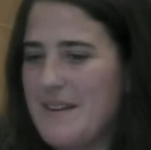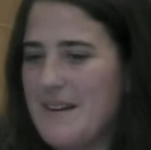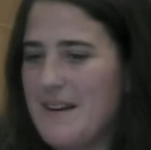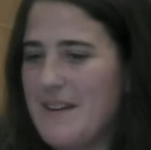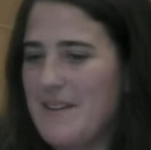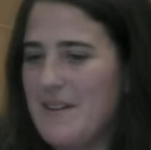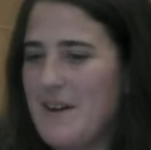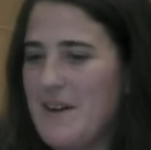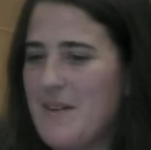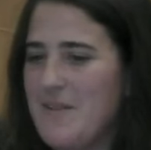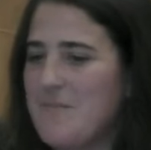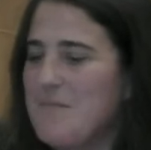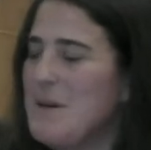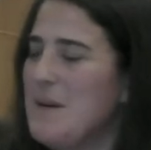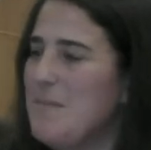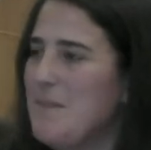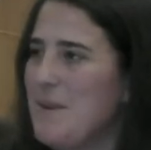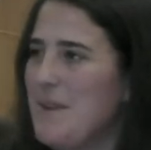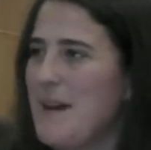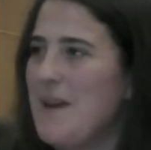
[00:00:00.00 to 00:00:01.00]
a lot of
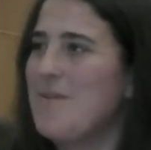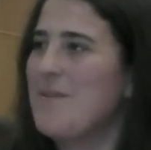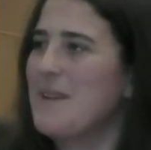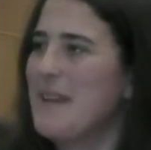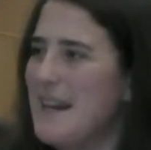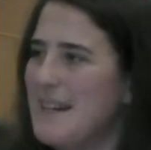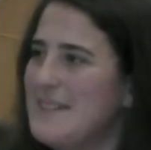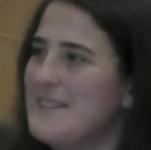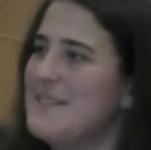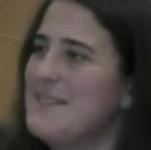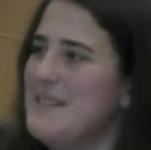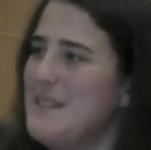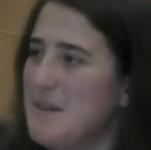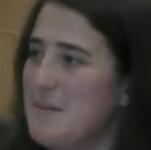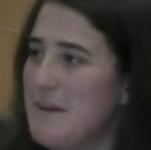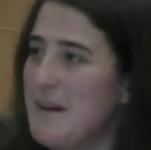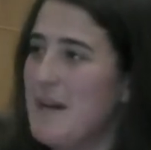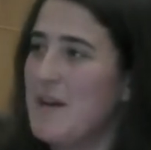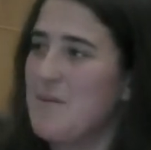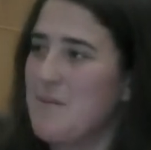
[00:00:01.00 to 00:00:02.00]
people that would like to see a
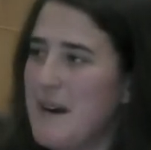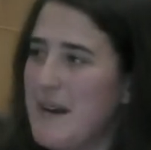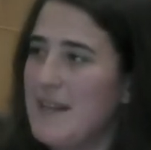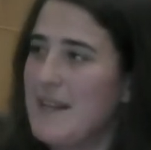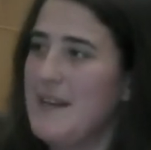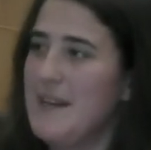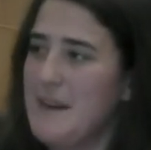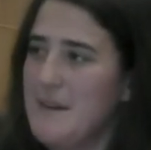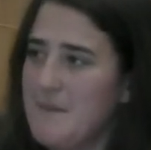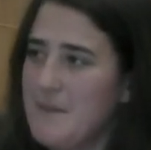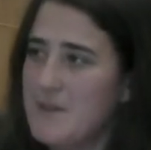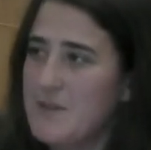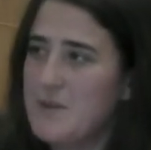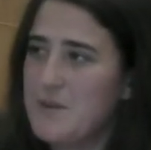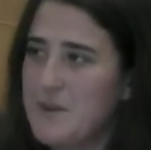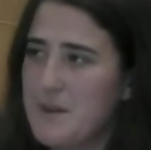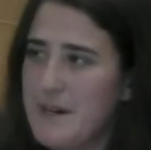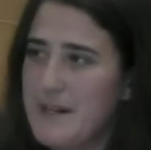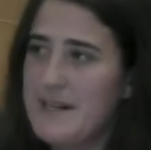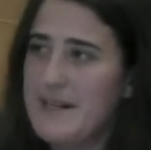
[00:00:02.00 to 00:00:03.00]
better wetland
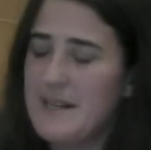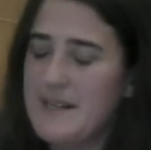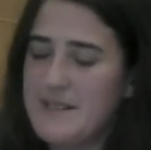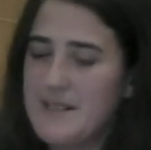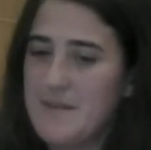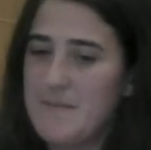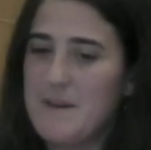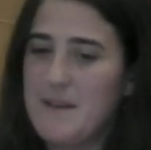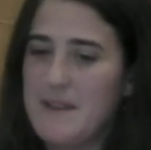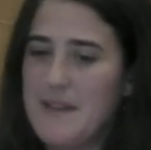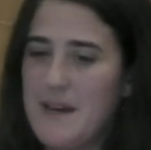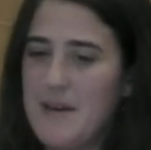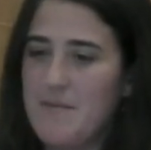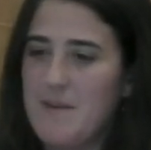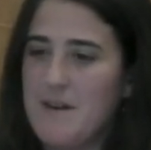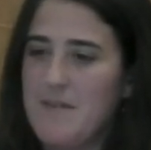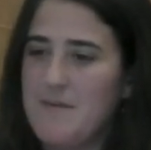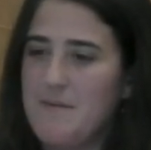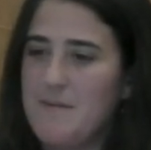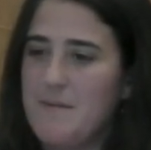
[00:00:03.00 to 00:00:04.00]
inventory, and something that
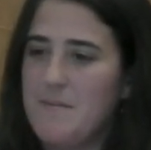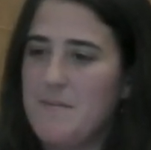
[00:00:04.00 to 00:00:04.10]
we've